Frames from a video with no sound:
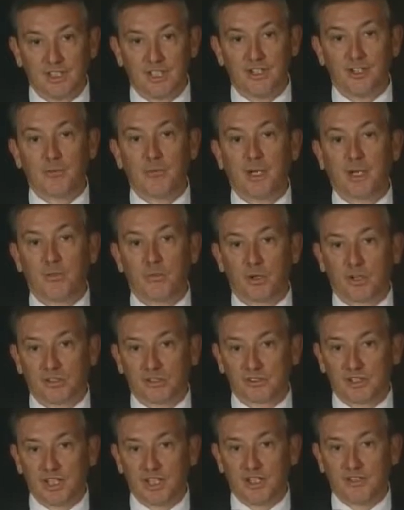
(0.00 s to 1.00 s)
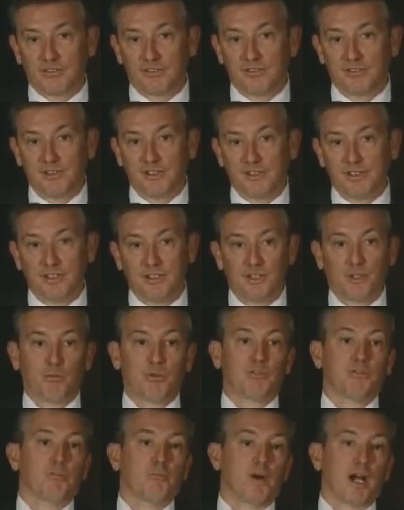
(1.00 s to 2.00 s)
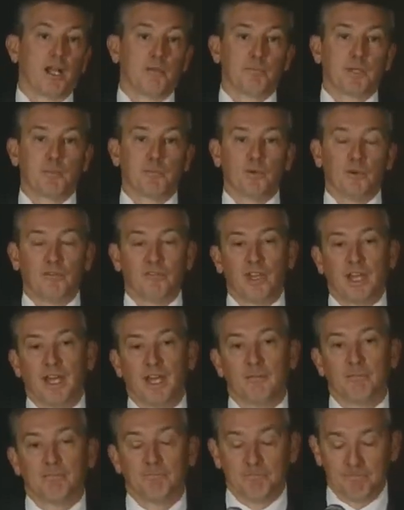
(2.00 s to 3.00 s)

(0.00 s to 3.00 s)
that everybody works safe, that we remind people of that?